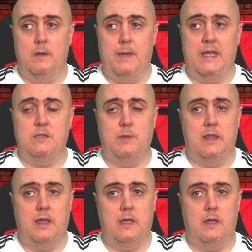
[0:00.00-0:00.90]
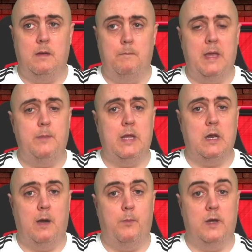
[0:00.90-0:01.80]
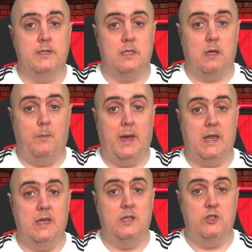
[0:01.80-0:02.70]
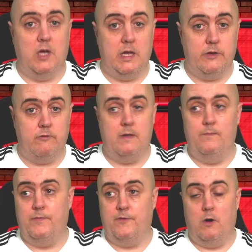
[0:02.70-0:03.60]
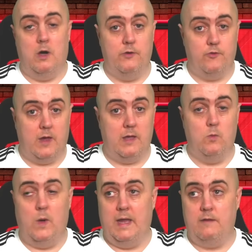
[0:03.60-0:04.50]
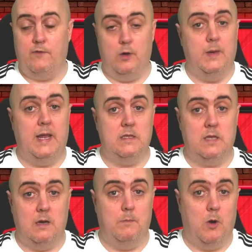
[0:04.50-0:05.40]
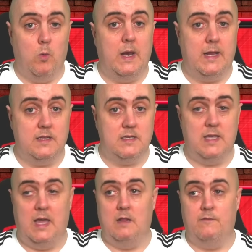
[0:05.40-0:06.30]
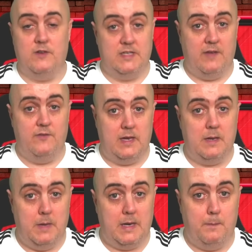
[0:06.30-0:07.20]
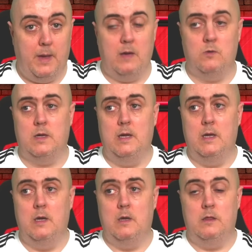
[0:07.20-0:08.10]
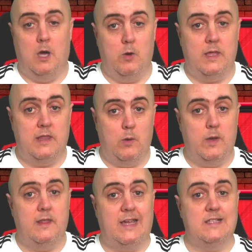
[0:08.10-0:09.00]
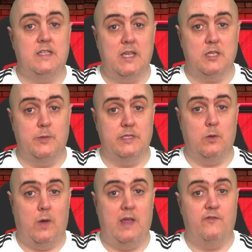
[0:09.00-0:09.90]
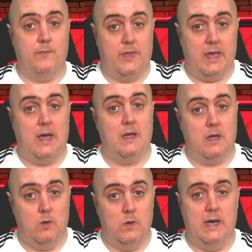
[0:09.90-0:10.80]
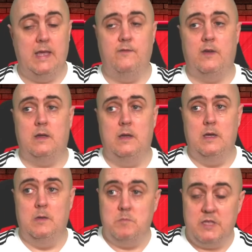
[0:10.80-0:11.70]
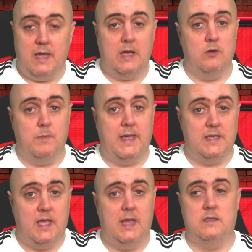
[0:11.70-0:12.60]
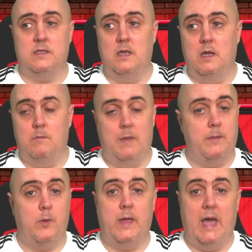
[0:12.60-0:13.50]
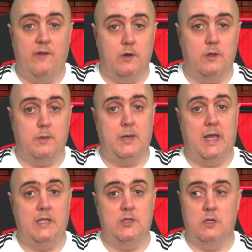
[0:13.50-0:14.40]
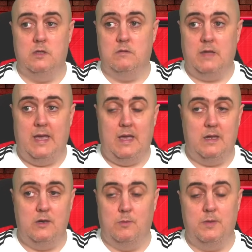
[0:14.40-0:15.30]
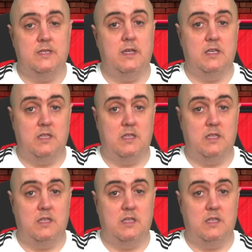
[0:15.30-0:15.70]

makes me think maybe Klopp wants to go back in in January for Andre when Fluminense are more willing to sell for £17 million, knowing that we are then six months away from Thiago leaving. So that could make sense. Maybe we have another potential uh, number six